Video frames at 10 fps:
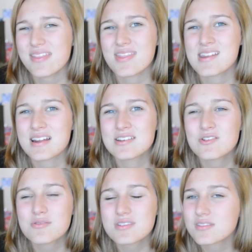that I
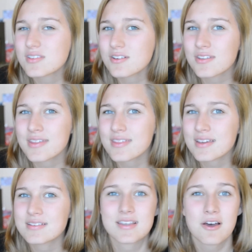don't necessarily
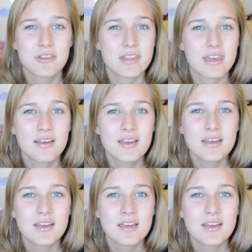think is healthy.